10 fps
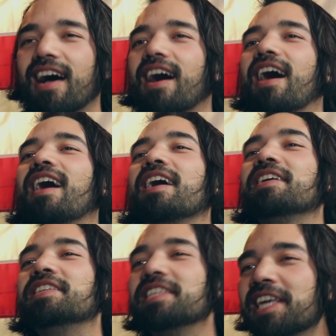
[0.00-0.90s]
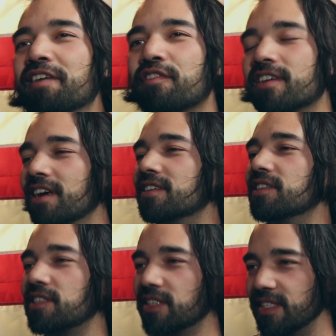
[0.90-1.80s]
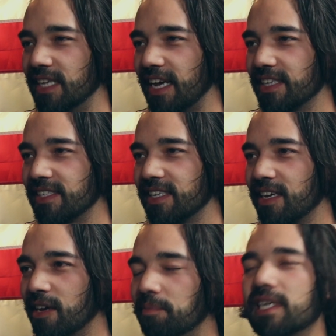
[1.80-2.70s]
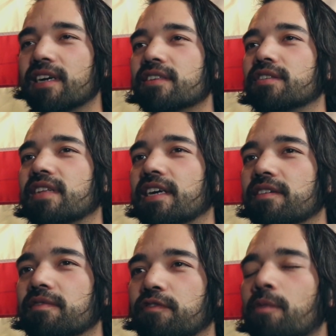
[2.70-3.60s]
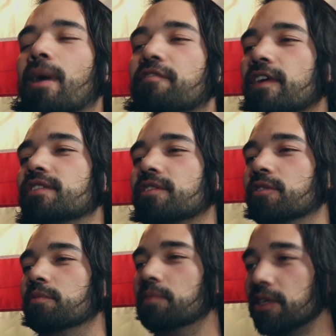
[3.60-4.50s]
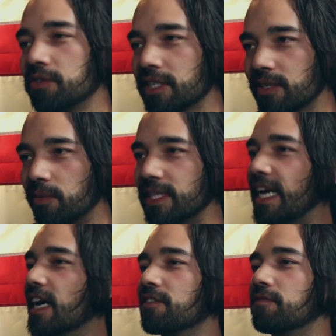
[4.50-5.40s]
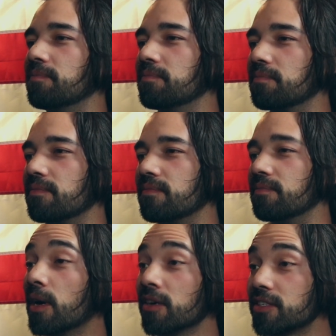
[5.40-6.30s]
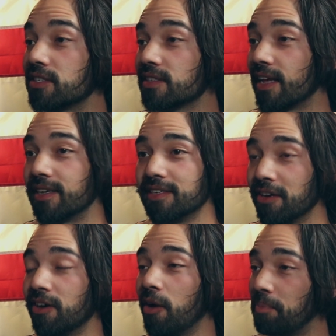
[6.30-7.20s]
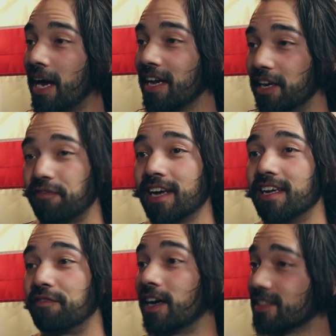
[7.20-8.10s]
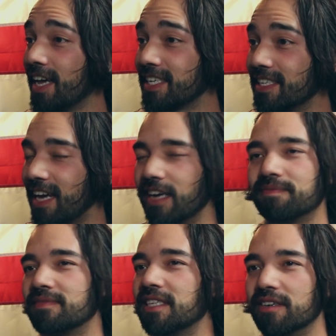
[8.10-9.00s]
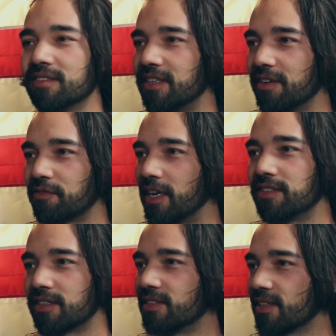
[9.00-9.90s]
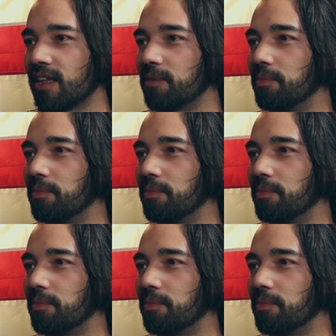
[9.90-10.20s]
I never understood that. Because, like, for my friends that are in music, when they have merch, like, I'll buy it. If I like it, I have friends that are in a lot of